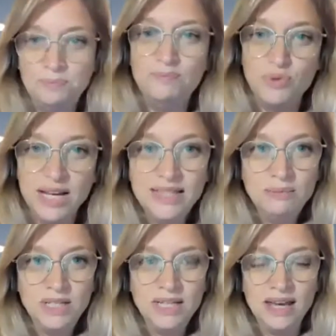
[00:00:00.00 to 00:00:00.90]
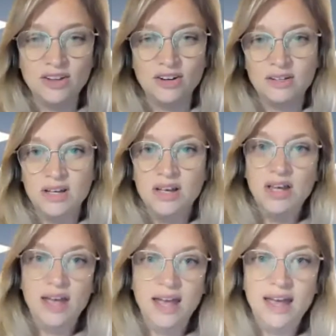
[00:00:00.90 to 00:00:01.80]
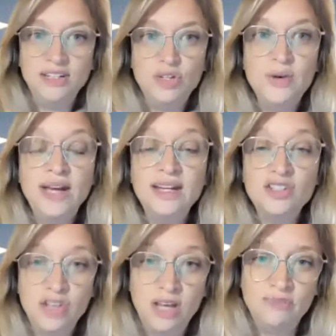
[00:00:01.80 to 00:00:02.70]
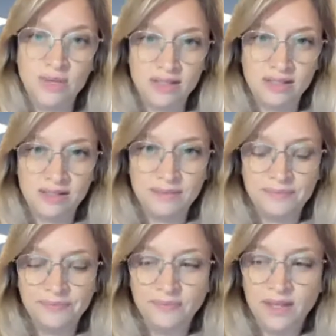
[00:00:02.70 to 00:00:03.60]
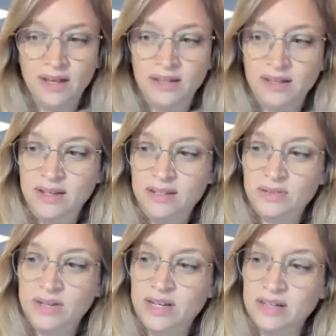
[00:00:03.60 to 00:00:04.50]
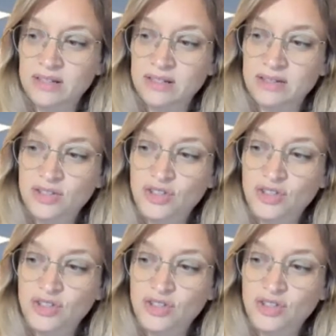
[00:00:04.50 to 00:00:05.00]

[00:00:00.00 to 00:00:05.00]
bring them together and create achievements in these arenas.